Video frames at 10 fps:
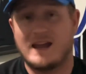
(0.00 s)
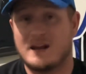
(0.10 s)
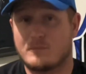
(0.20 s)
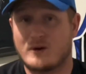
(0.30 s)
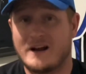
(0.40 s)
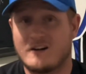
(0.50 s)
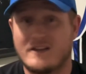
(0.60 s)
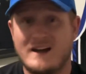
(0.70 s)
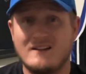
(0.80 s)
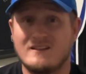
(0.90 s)
And prior to
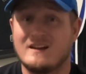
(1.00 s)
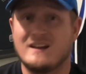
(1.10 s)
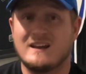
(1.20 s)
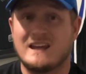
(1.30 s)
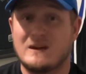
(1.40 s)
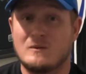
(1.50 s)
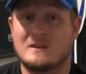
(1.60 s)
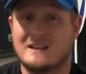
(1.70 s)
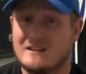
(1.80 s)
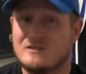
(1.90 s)
that, he
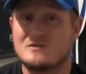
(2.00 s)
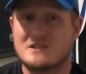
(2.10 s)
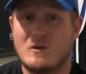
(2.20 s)
didn't do so